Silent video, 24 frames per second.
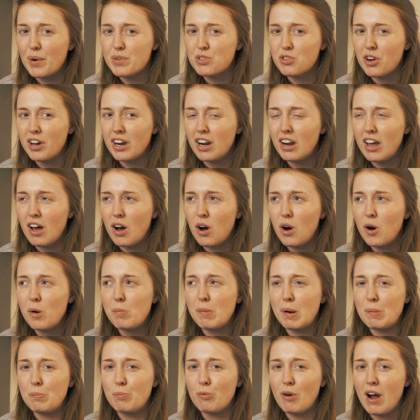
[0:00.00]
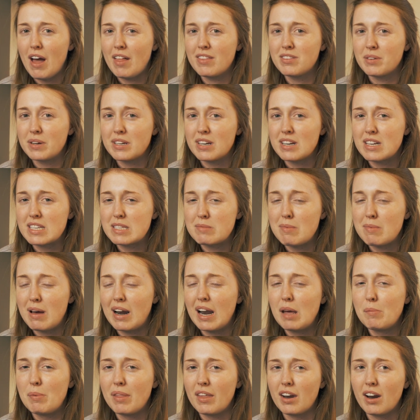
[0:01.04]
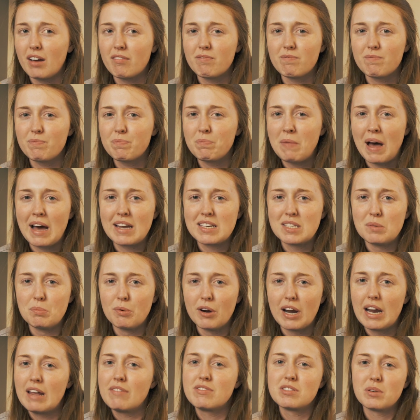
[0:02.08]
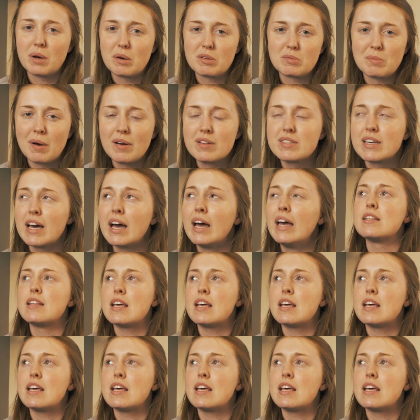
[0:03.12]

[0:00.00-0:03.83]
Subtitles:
I was trying to like hold my breath so I didn't smell it, but then I had to breathe, so I smelled it.